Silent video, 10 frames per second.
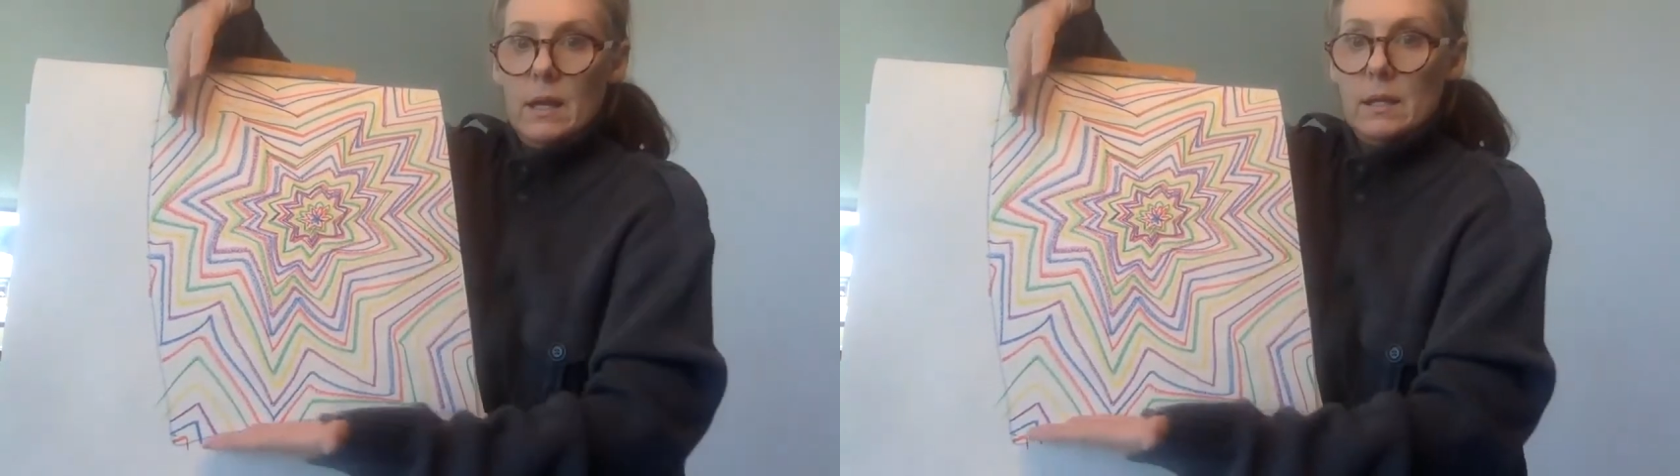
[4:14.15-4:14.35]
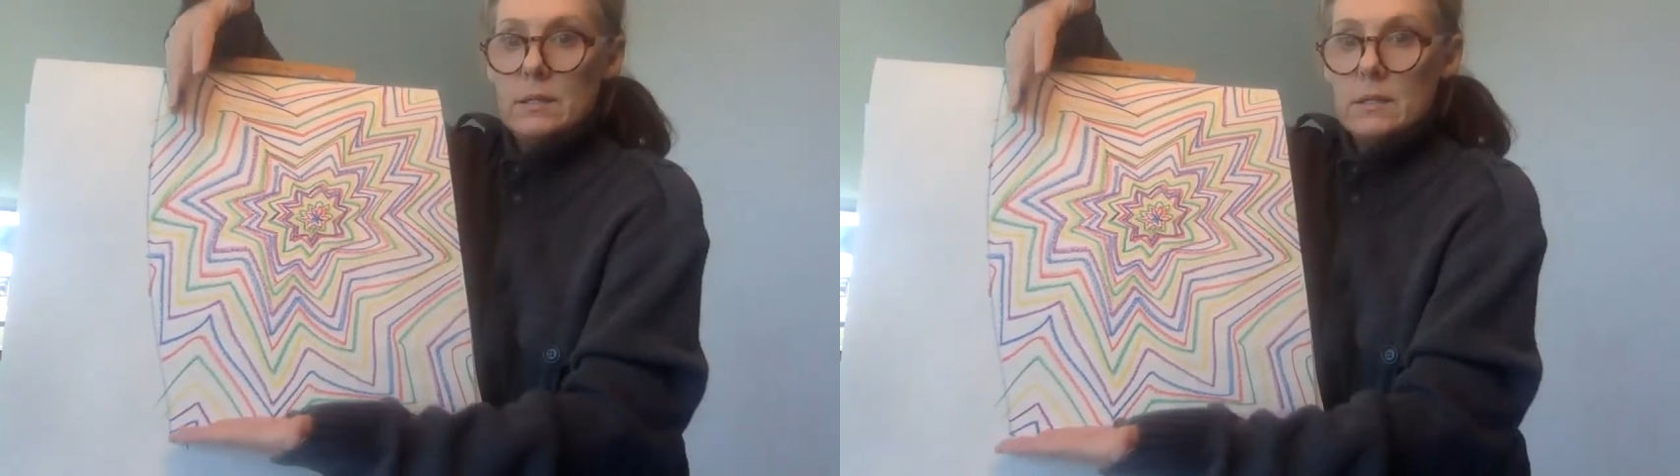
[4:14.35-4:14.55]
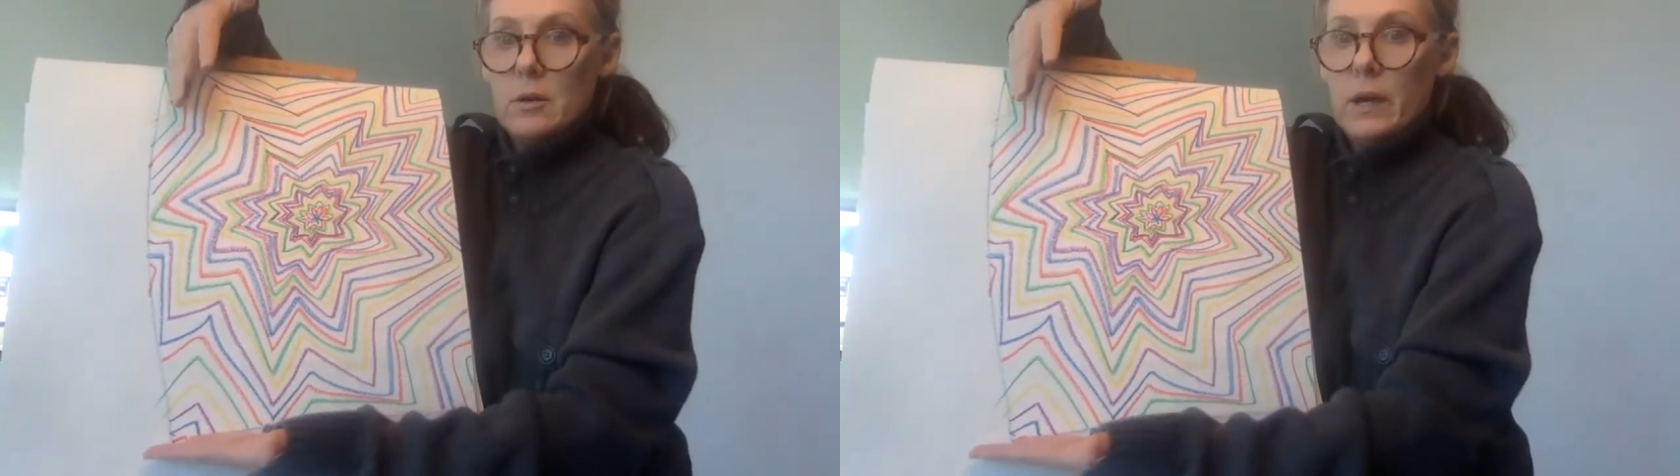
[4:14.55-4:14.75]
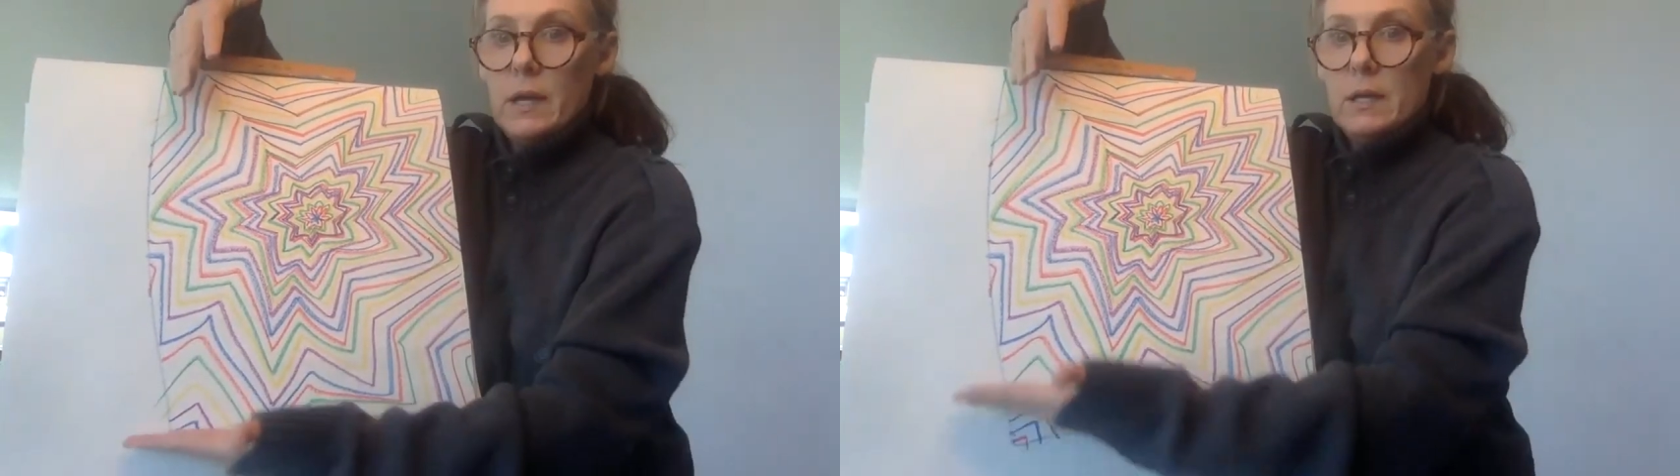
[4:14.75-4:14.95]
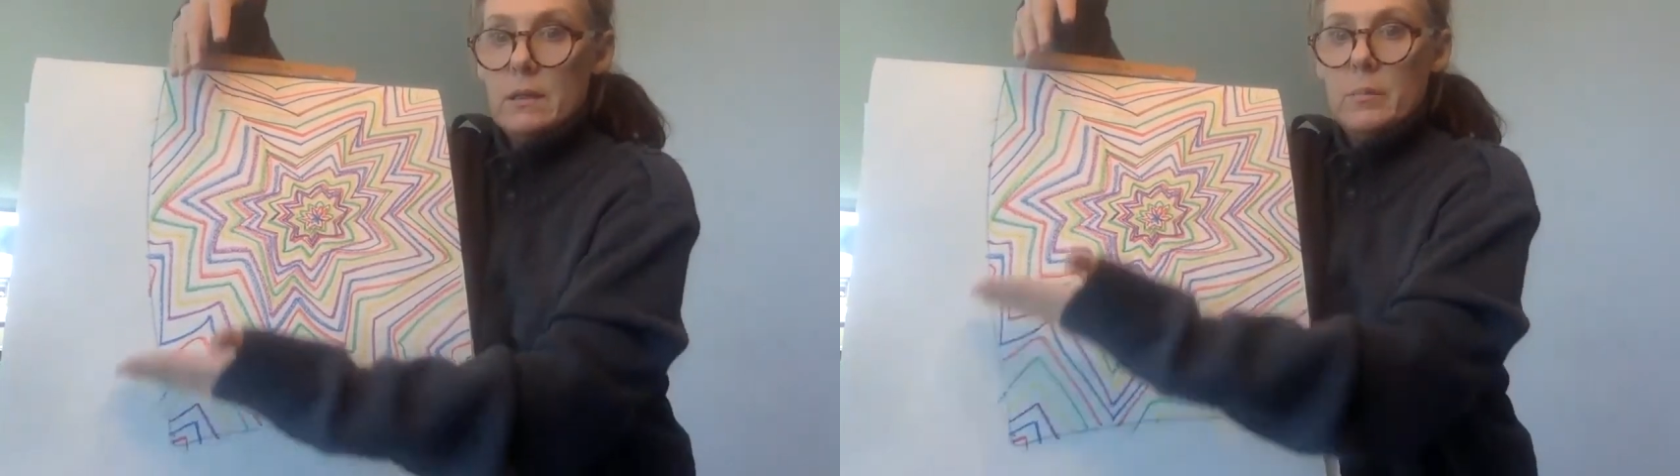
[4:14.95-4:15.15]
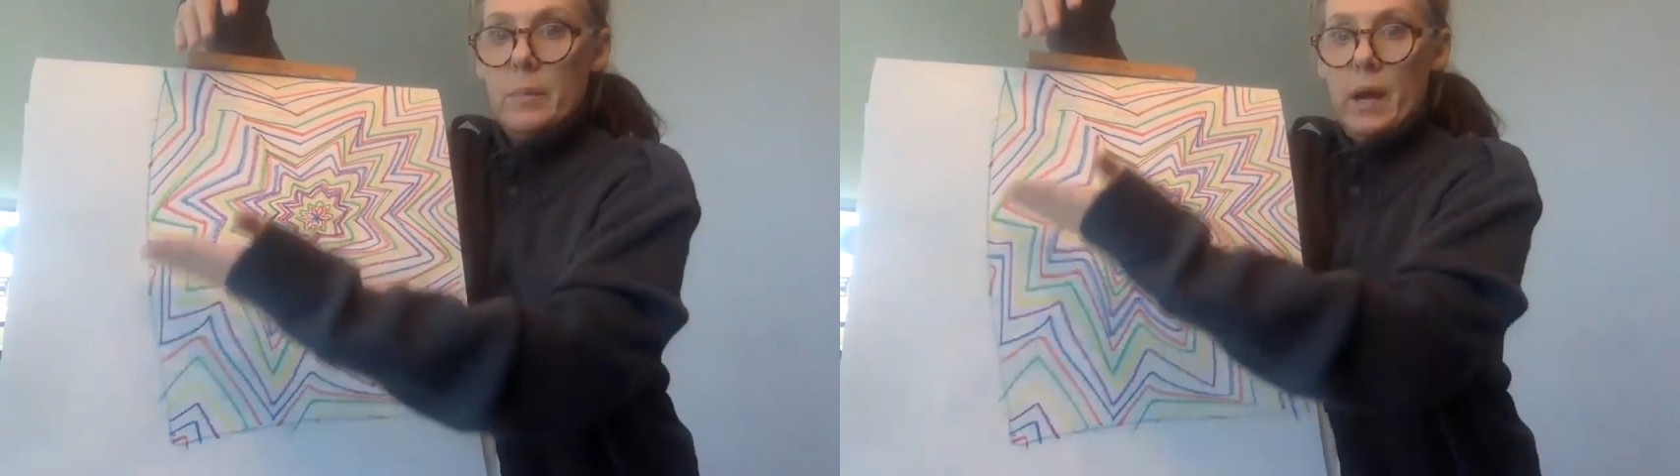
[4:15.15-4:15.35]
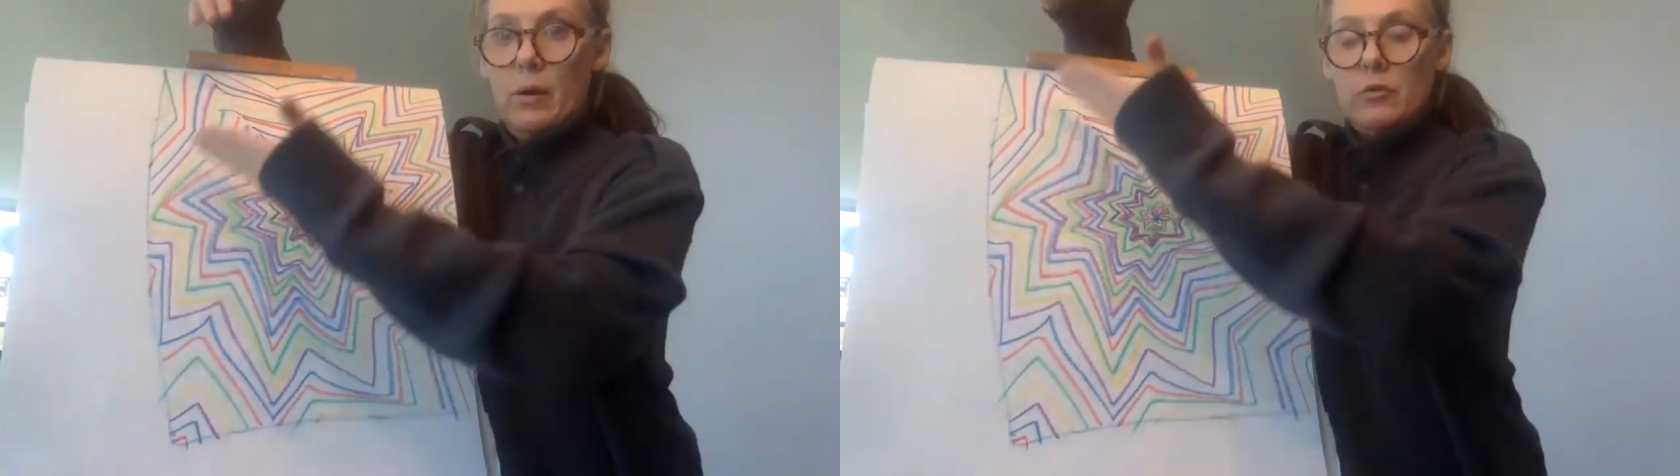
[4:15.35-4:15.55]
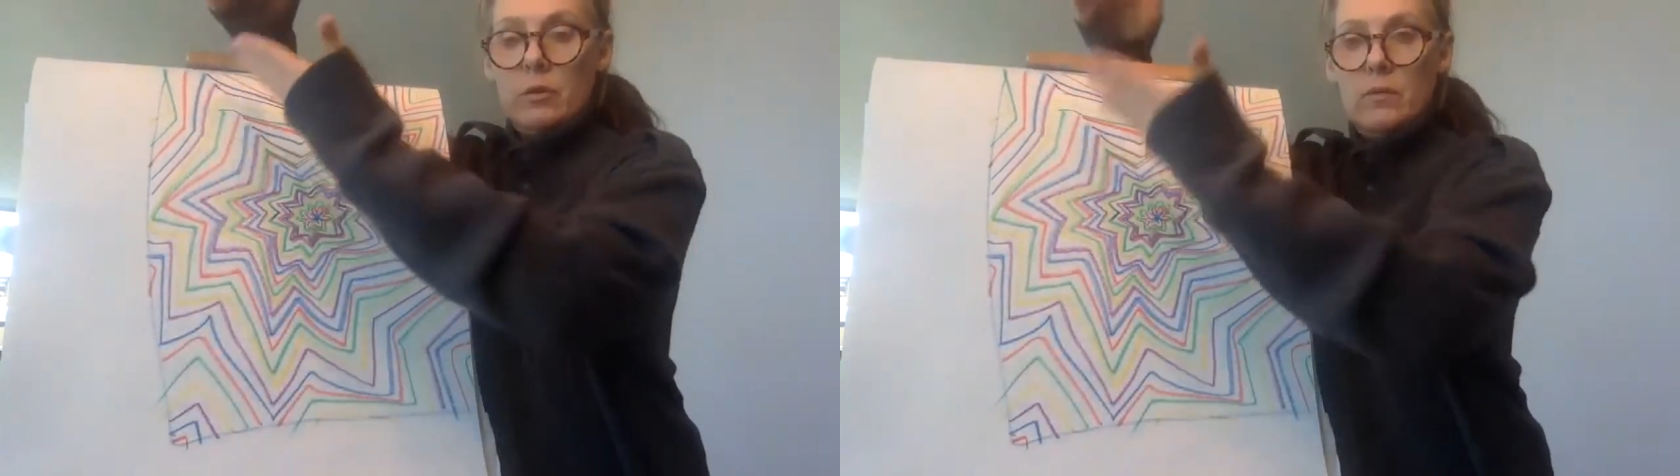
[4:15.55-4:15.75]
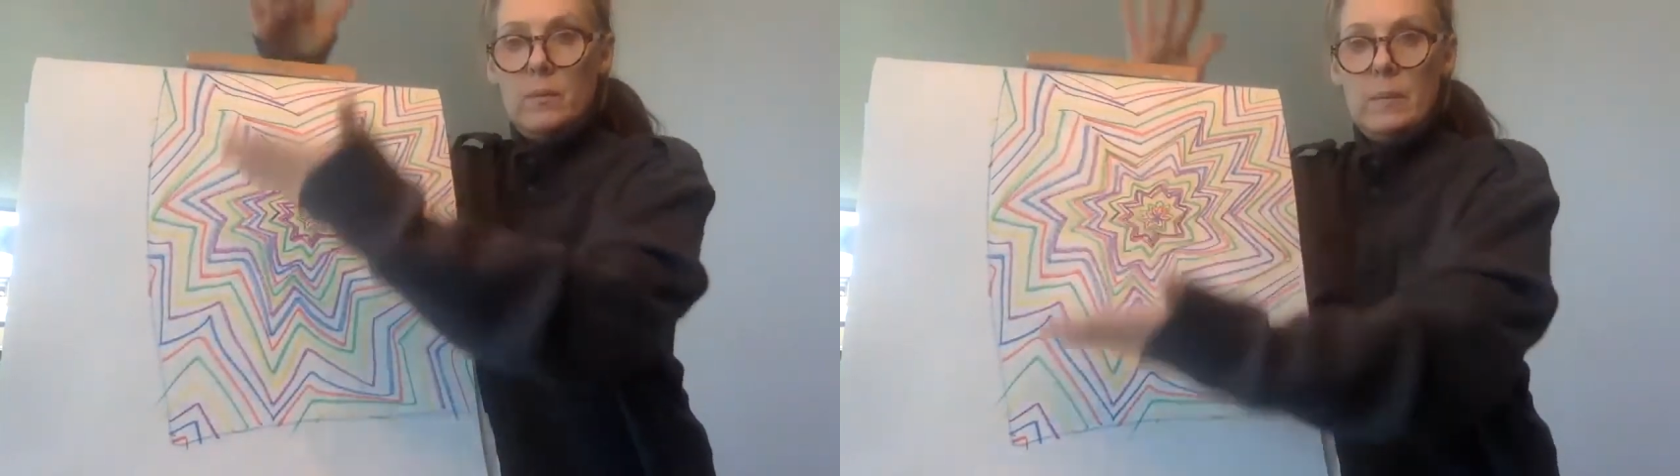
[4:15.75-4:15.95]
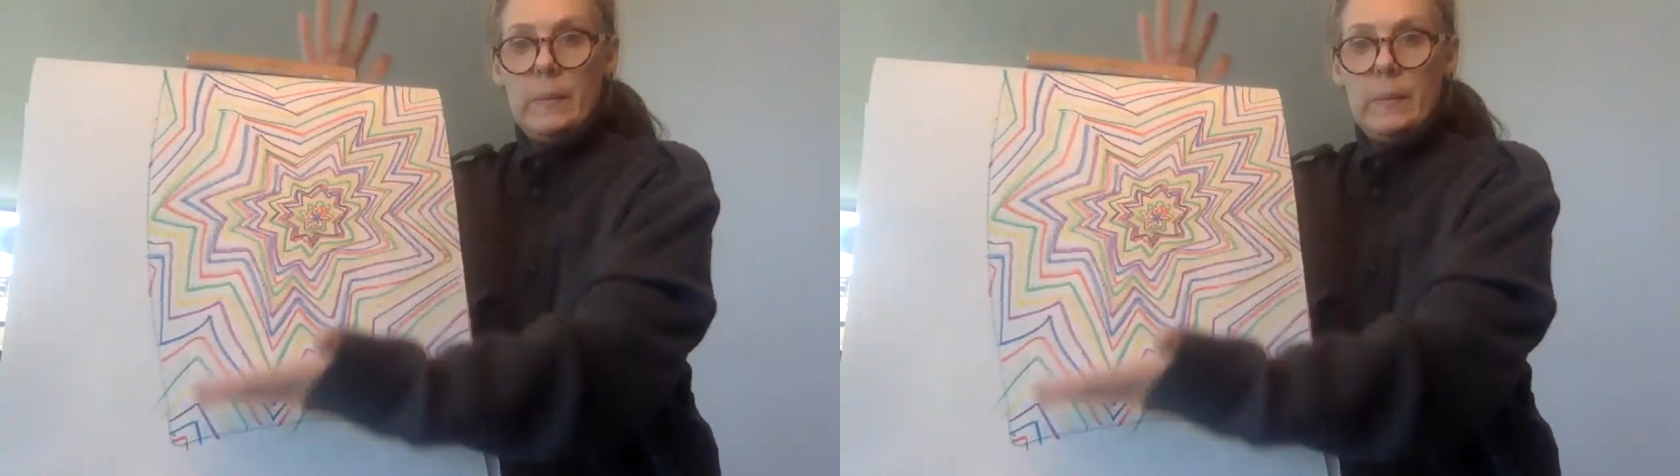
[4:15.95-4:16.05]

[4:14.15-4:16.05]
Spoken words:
until I hit the boundary of my